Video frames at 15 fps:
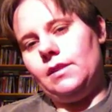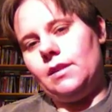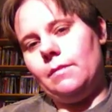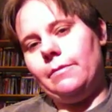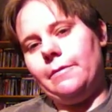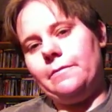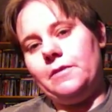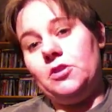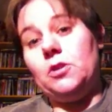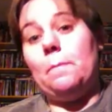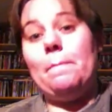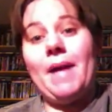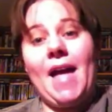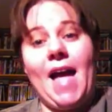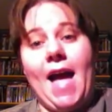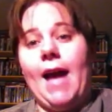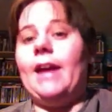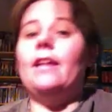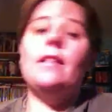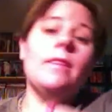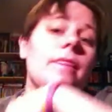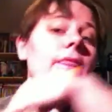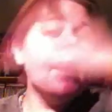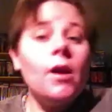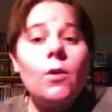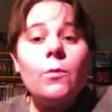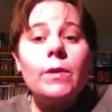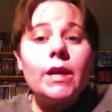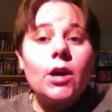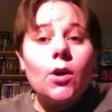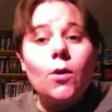double feature pack. There we